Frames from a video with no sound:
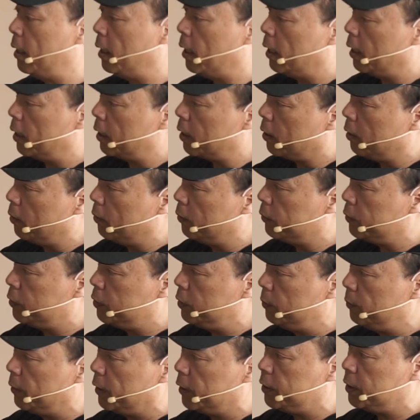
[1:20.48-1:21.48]
uh, go
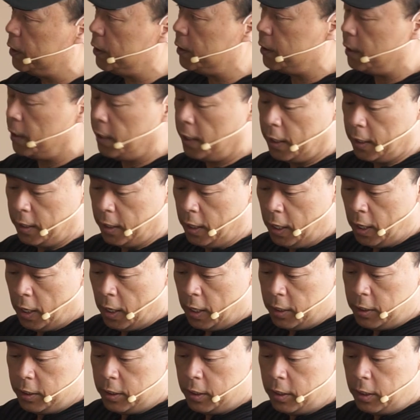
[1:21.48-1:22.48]
too much into that,
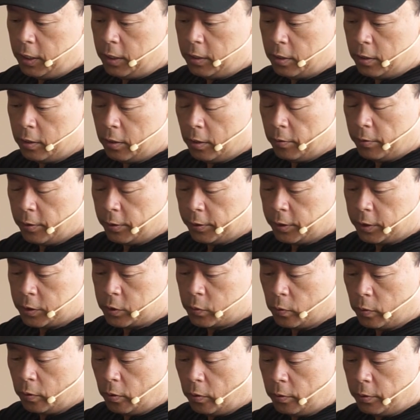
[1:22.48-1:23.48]
you need to know that this
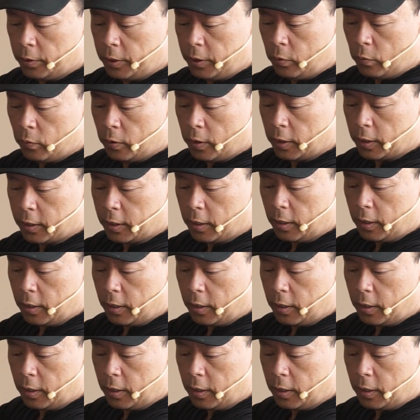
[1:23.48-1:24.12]
will only work